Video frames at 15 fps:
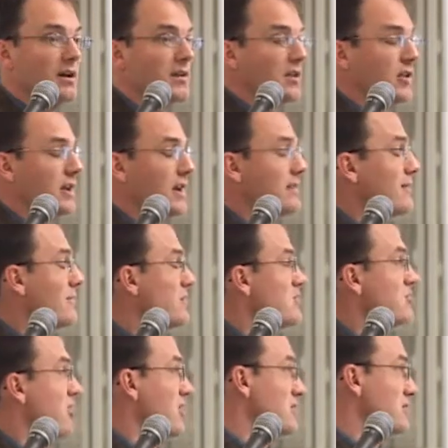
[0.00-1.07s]
The length of
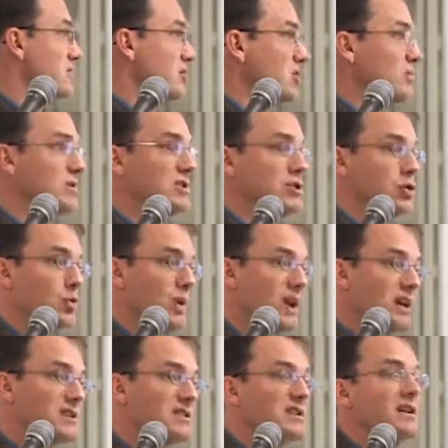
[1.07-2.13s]
construction is going to be 2
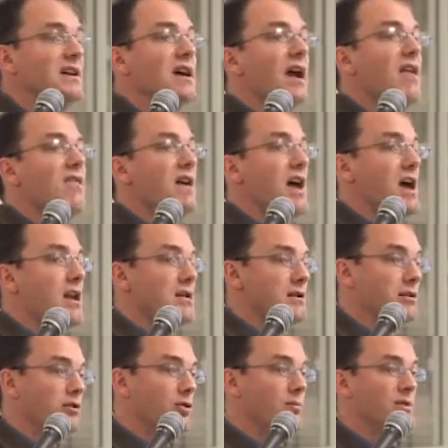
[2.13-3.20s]
weeks, and
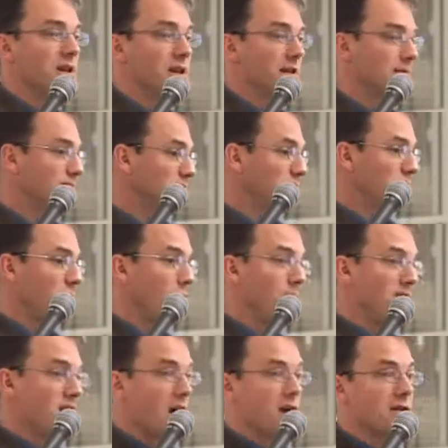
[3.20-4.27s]
then they'll be
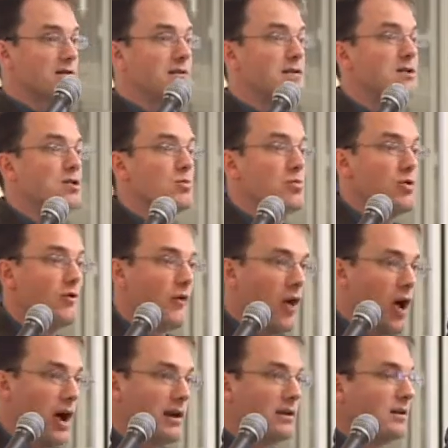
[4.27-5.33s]
done and you move
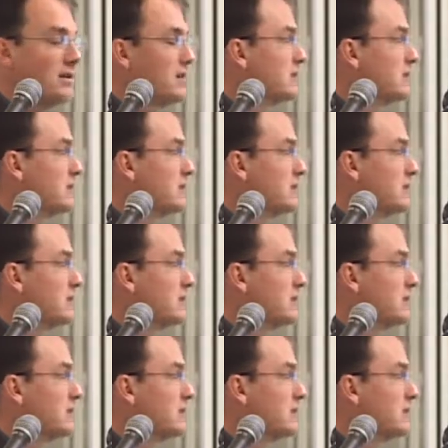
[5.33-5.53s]
on.